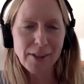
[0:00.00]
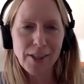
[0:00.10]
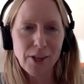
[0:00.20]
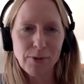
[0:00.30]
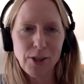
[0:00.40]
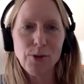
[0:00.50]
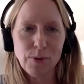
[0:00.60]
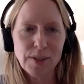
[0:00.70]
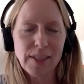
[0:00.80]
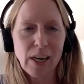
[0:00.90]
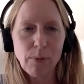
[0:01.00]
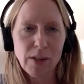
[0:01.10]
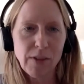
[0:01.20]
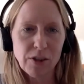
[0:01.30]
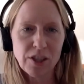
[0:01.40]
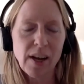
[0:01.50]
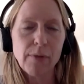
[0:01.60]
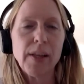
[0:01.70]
you know, use to get rid of their stuff.